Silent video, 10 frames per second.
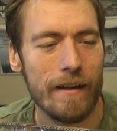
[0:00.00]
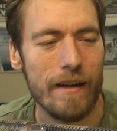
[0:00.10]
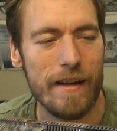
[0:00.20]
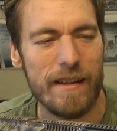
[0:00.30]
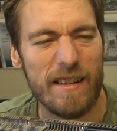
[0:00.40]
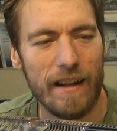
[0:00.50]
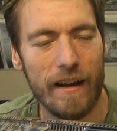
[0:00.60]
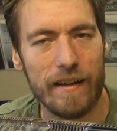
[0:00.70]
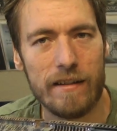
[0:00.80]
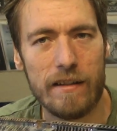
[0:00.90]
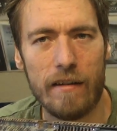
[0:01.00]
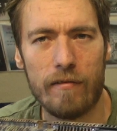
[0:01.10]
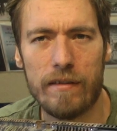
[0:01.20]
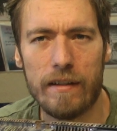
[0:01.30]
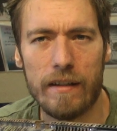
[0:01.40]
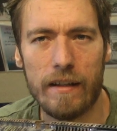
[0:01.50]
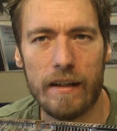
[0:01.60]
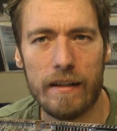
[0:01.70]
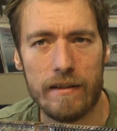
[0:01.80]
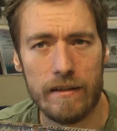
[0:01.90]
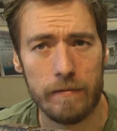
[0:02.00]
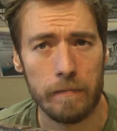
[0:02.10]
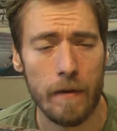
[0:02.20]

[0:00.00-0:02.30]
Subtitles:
it's like 17-inch.